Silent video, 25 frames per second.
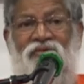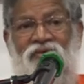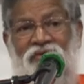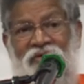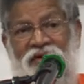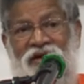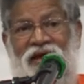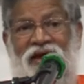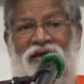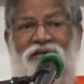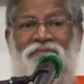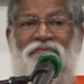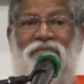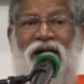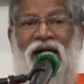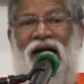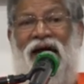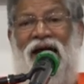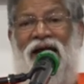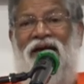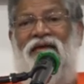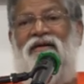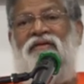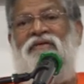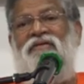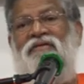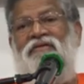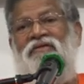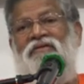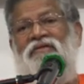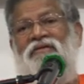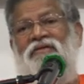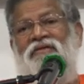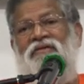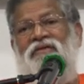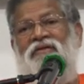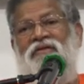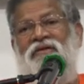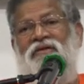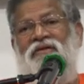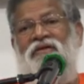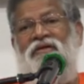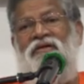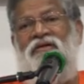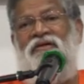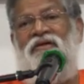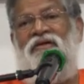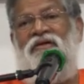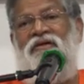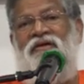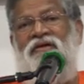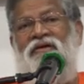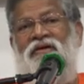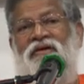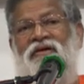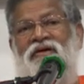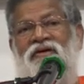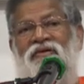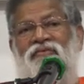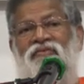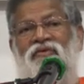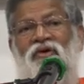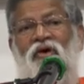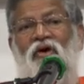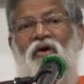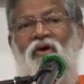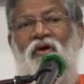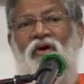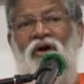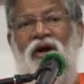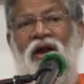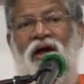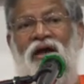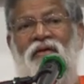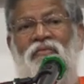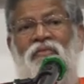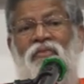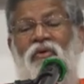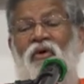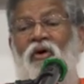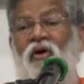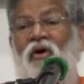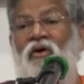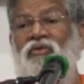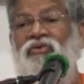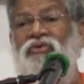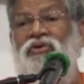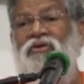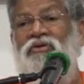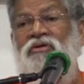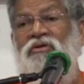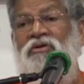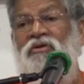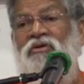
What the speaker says: good and bad. We all are both